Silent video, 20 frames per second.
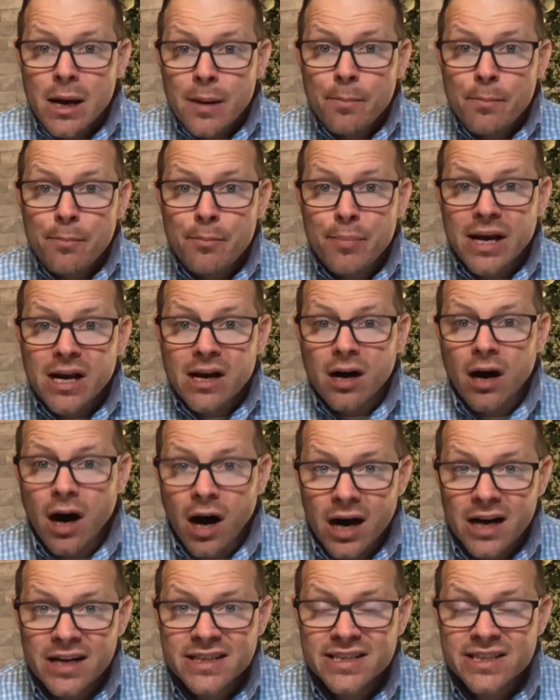
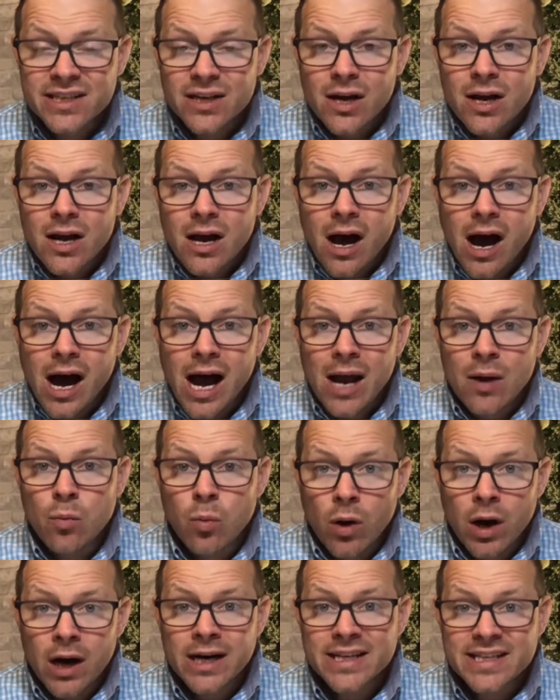because I
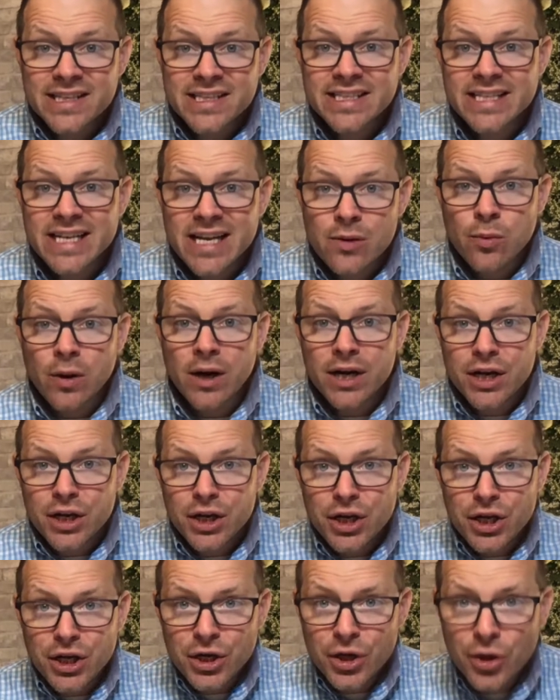want to see what
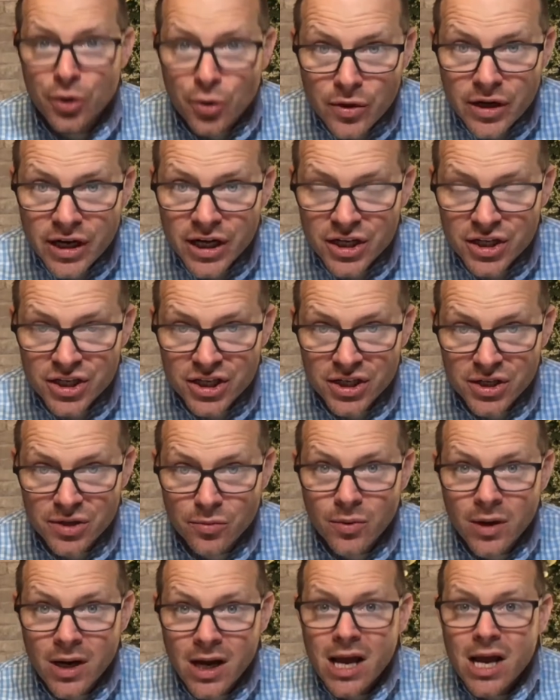you can
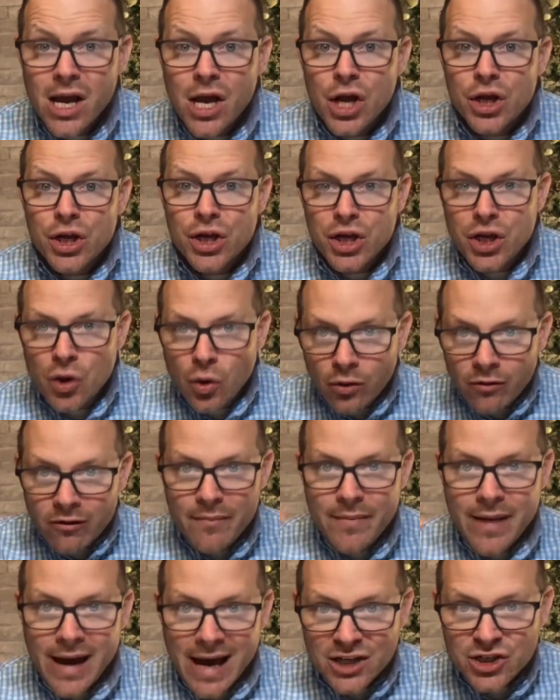do, your
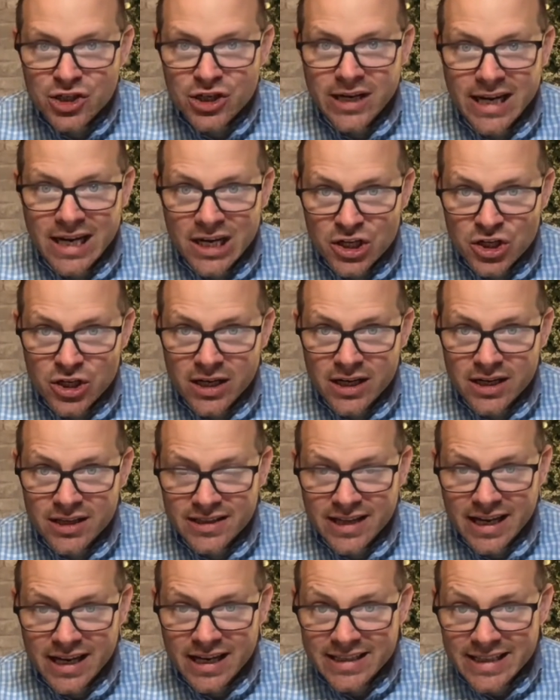imagination is
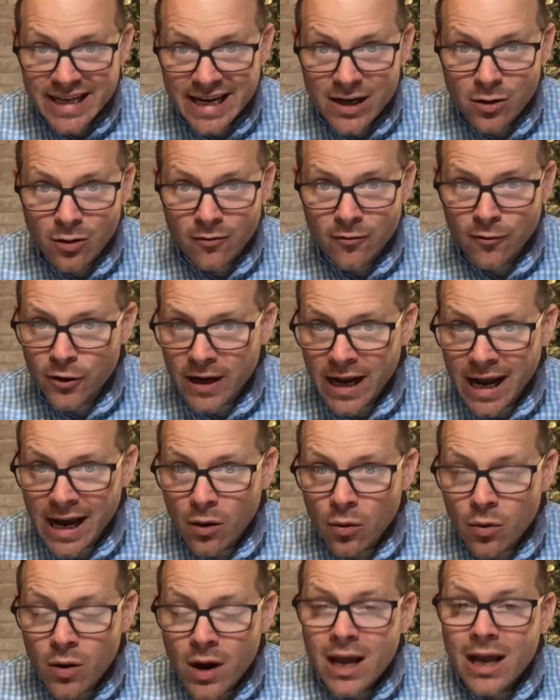going to take over
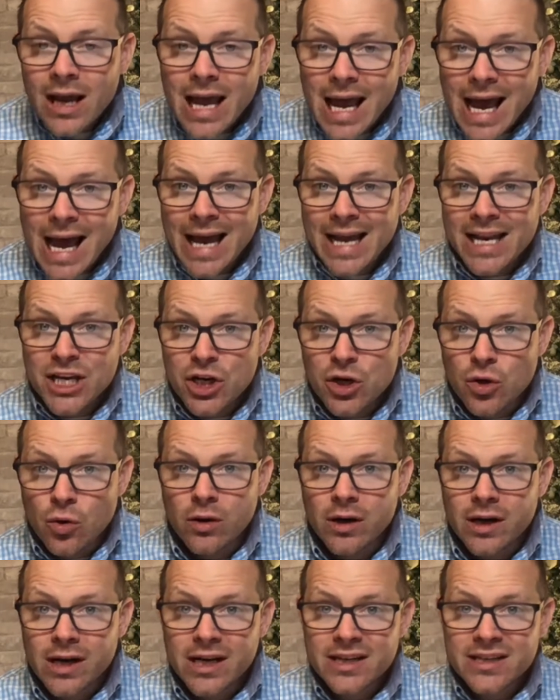now, and
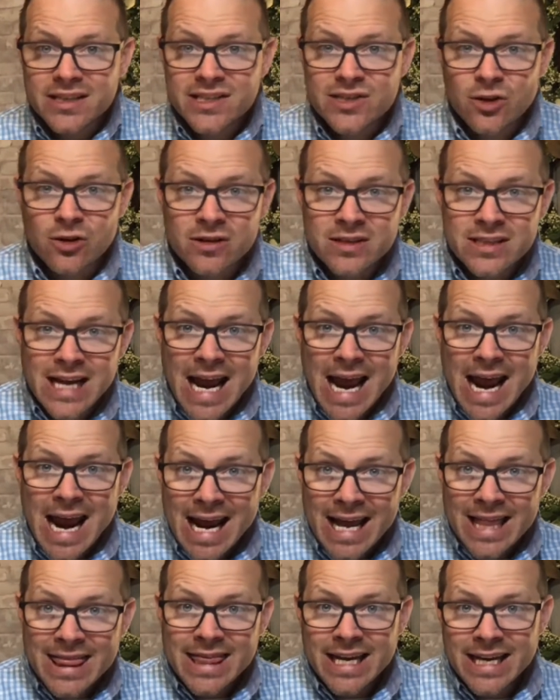you're going to start to
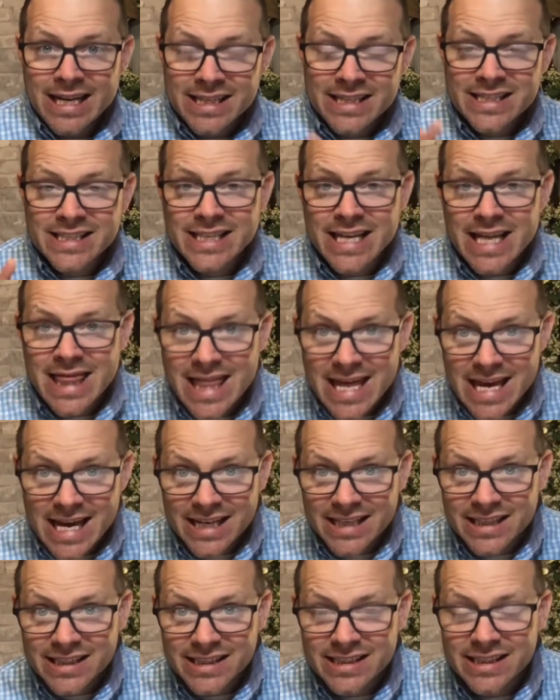add things to
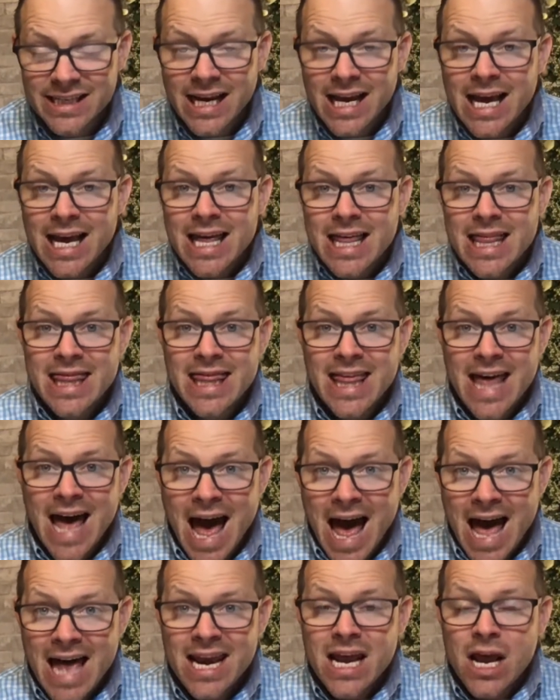this that